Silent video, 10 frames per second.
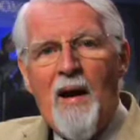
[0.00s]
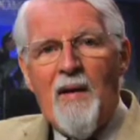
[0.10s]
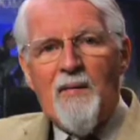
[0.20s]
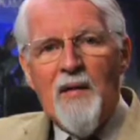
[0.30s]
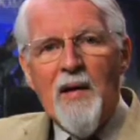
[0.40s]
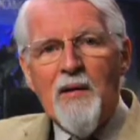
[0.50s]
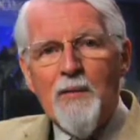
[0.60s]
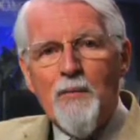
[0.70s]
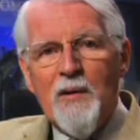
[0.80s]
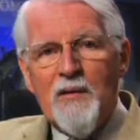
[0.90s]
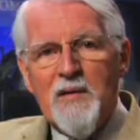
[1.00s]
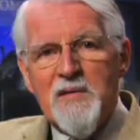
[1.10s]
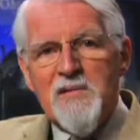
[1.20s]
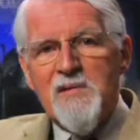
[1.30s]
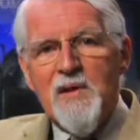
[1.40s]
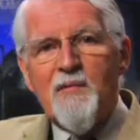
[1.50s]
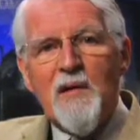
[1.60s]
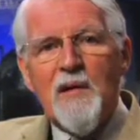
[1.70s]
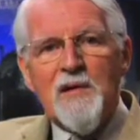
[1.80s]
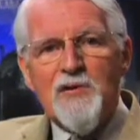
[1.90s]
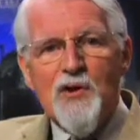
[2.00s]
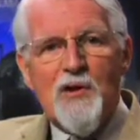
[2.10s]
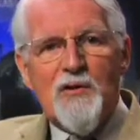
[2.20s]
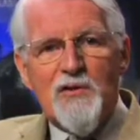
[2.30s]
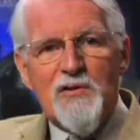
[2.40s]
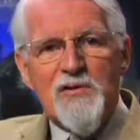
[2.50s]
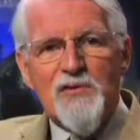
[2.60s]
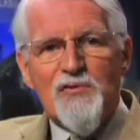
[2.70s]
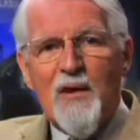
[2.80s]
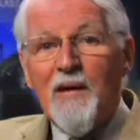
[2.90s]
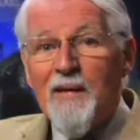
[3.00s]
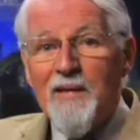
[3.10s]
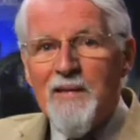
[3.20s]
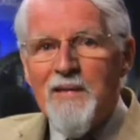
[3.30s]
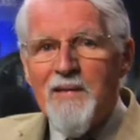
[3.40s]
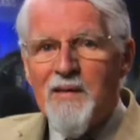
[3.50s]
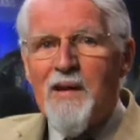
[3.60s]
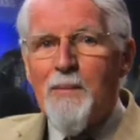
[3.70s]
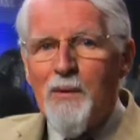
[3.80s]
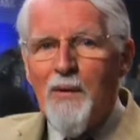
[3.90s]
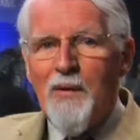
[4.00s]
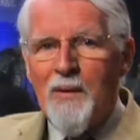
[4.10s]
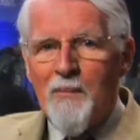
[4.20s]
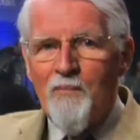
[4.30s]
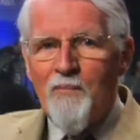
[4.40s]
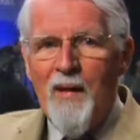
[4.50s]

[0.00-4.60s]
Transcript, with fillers: And there they were, these 7 little churches struggling to keep going.